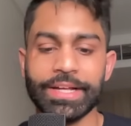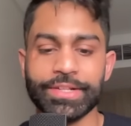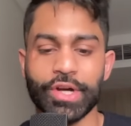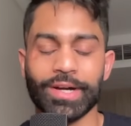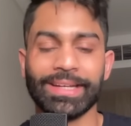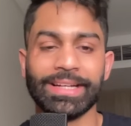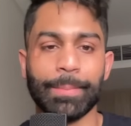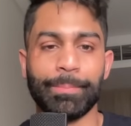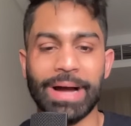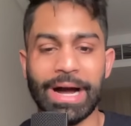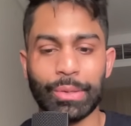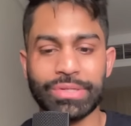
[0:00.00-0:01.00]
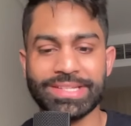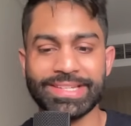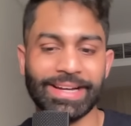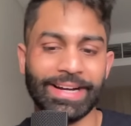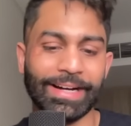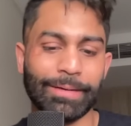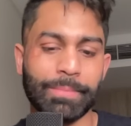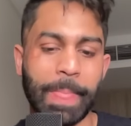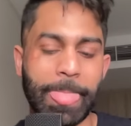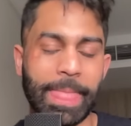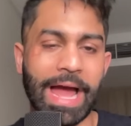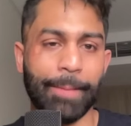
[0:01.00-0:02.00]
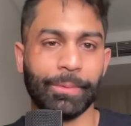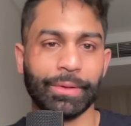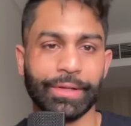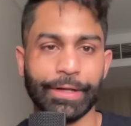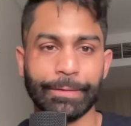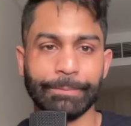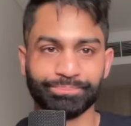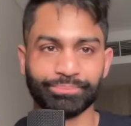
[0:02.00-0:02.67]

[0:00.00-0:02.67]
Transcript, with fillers: Talking about um, Apple here.